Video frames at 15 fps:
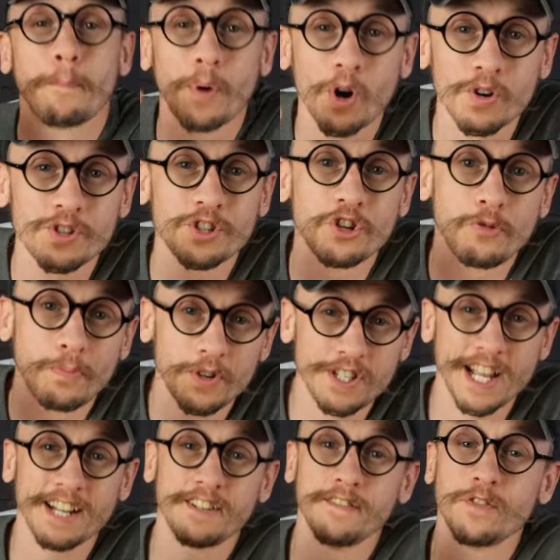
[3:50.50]
personal
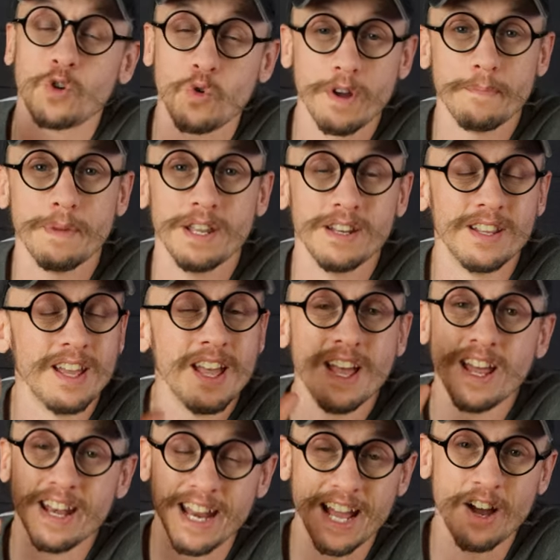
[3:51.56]
protective equipment.
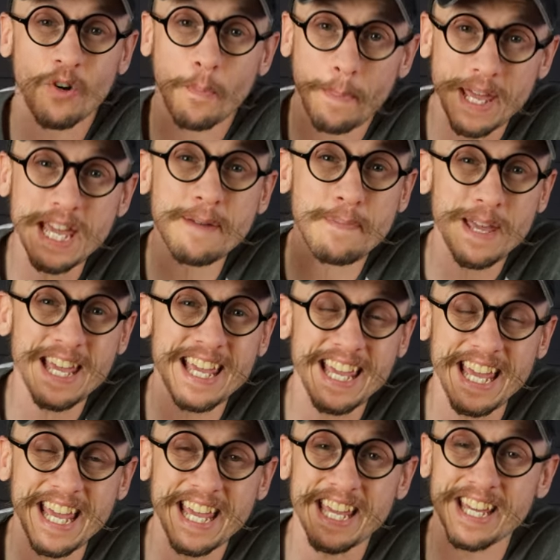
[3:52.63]
Now,
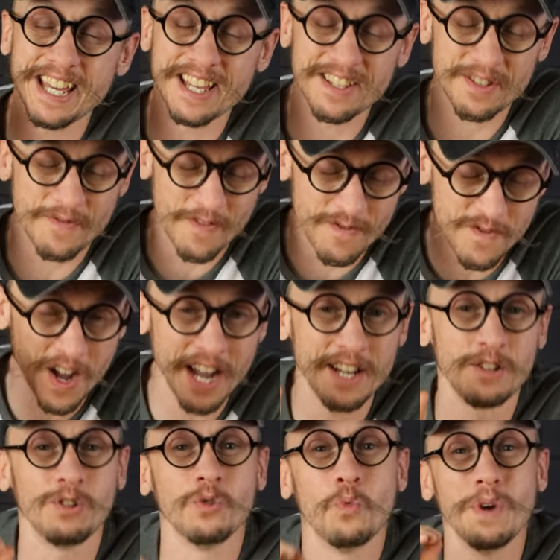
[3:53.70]
PPE is
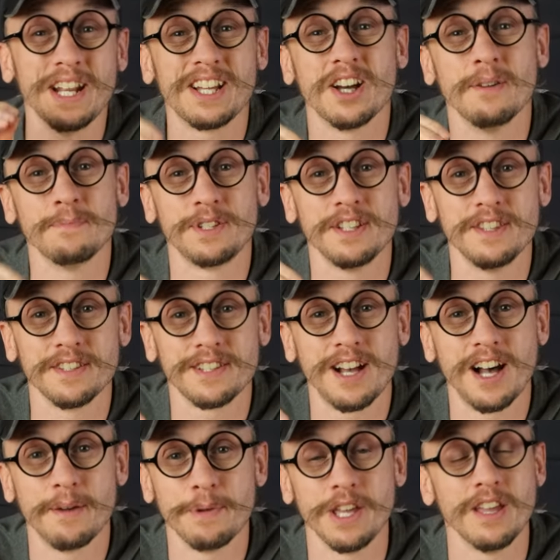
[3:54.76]
vital when it comes to this
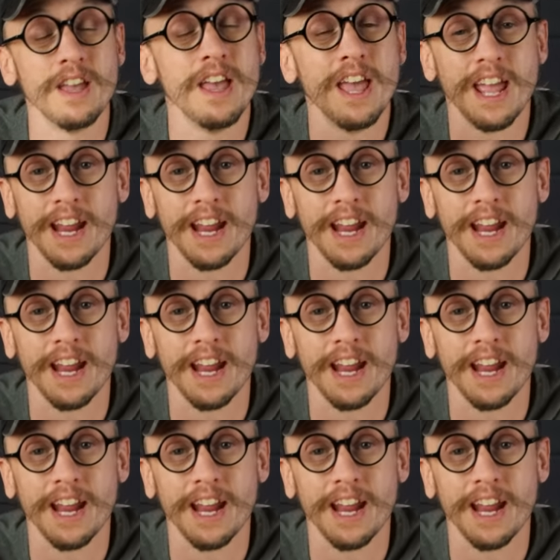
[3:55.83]
hobby,